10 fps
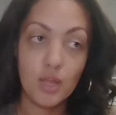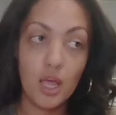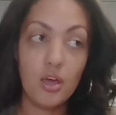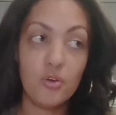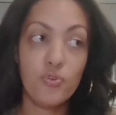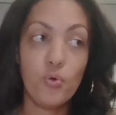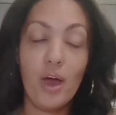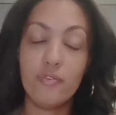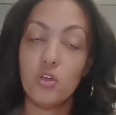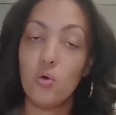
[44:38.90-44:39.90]
If you
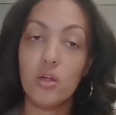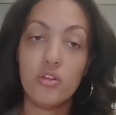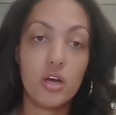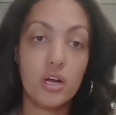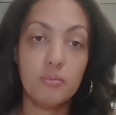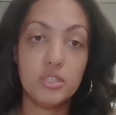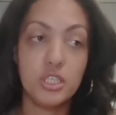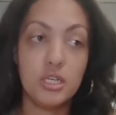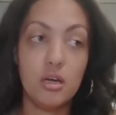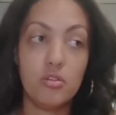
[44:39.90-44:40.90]
have no other cutting
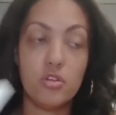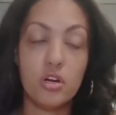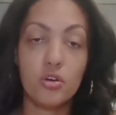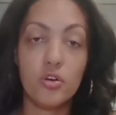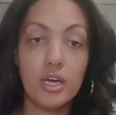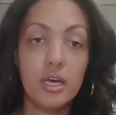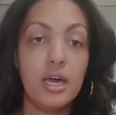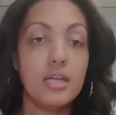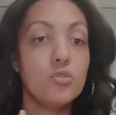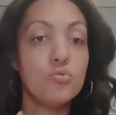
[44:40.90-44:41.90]
machine other than a Cricut
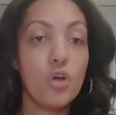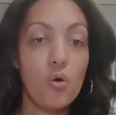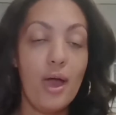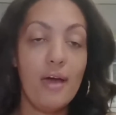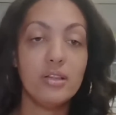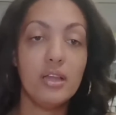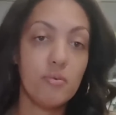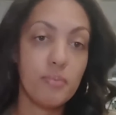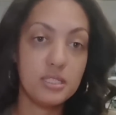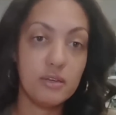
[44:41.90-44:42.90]
and you don't have 11
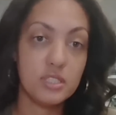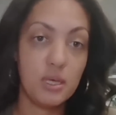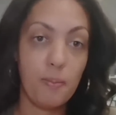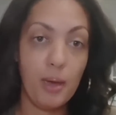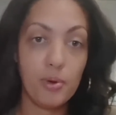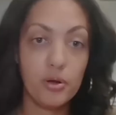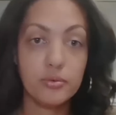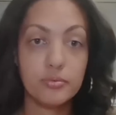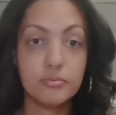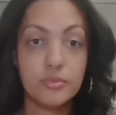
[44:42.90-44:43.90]
by 17 paper,
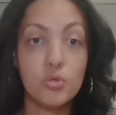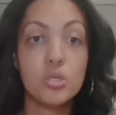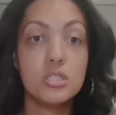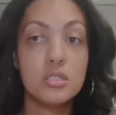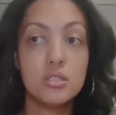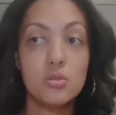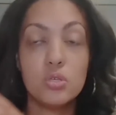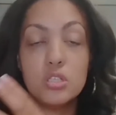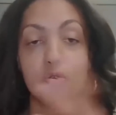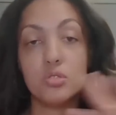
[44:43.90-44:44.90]
you can
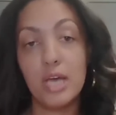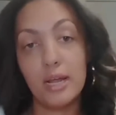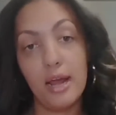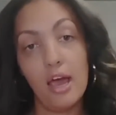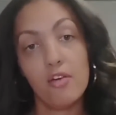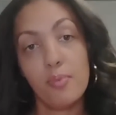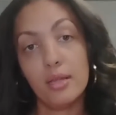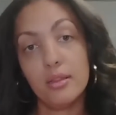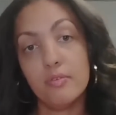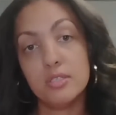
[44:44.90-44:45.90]
use 8.5 by
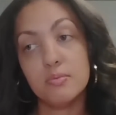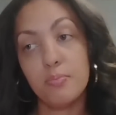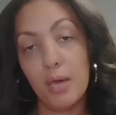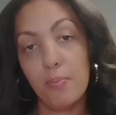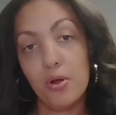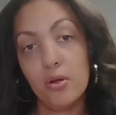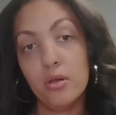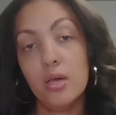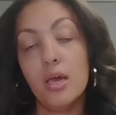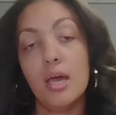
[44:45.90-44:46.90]
11 paper,
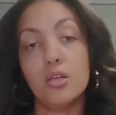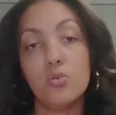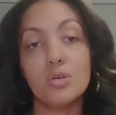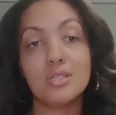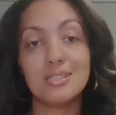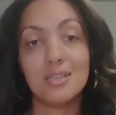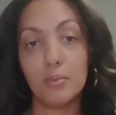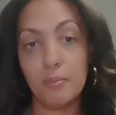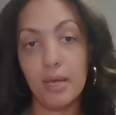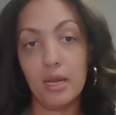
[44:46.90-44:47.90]
and you can
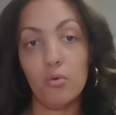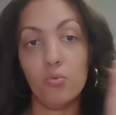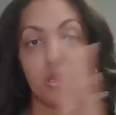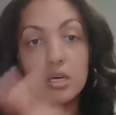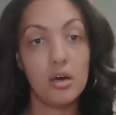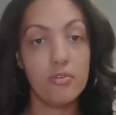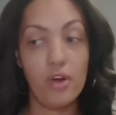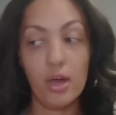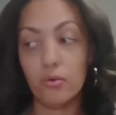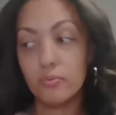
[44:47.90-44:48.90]
sublimate it with the cut
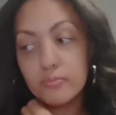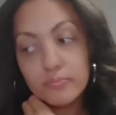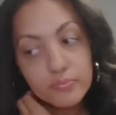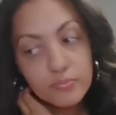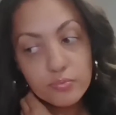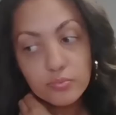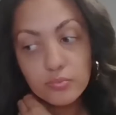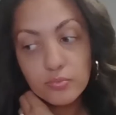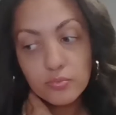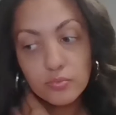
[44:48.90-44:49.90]
file.
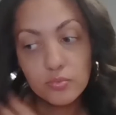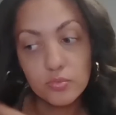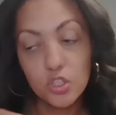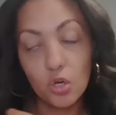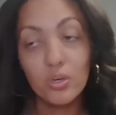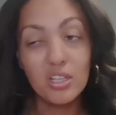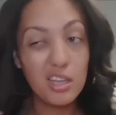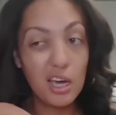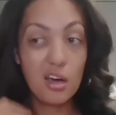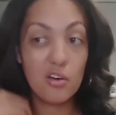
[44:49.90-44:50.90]
So really
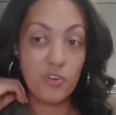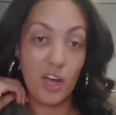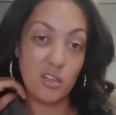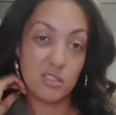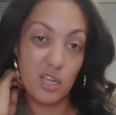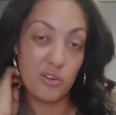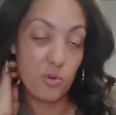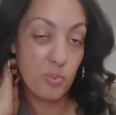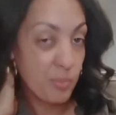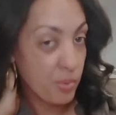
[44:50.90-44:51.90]
that cut file is like for
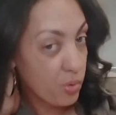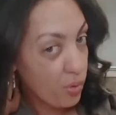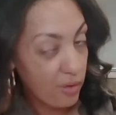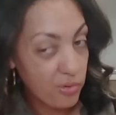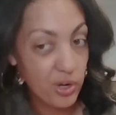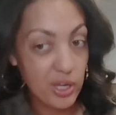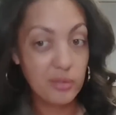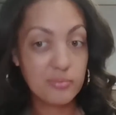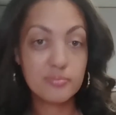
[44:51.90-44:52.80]
people who have Cricut